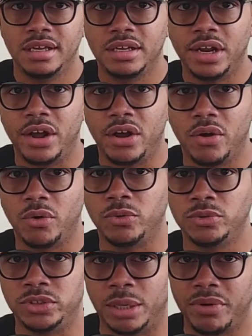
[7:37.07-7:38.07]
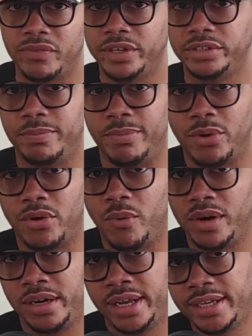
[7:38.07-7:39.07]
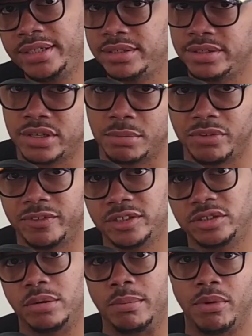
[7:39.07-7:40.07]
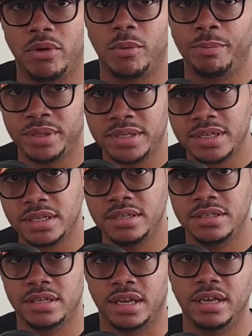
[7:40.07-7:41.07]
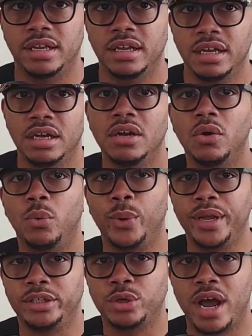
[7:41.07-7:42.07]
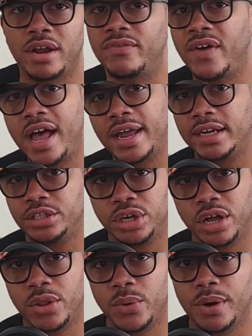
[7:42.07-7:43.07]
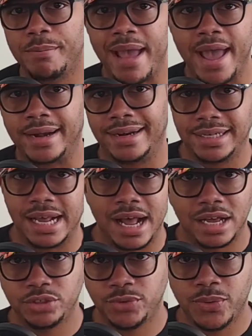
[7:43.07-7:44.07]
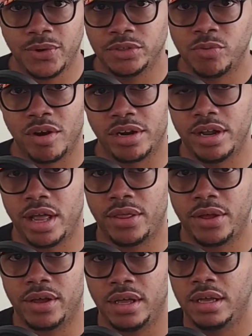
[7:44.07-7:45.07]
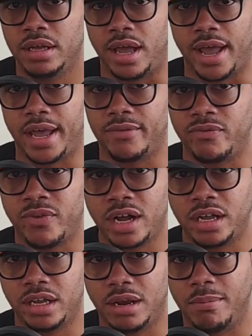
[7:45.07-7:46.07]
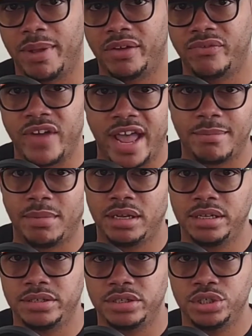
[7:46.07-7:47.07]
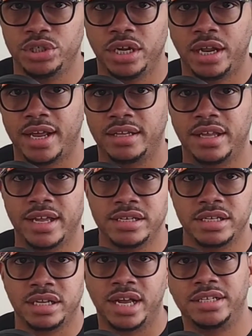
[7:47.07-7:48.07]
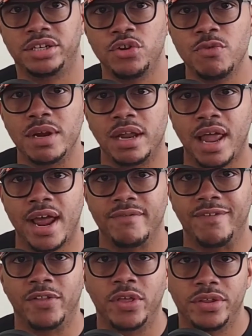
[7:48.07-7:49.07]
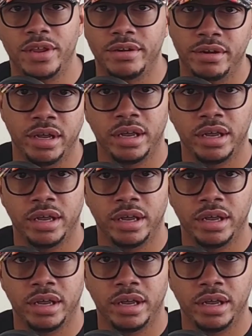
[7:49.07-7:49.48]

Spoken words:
you know, some of us are born with dicks, some of us are born with pussies, and we try to find each other and magnetize towards one another and fucking make families and shit. Like that's human life, other than,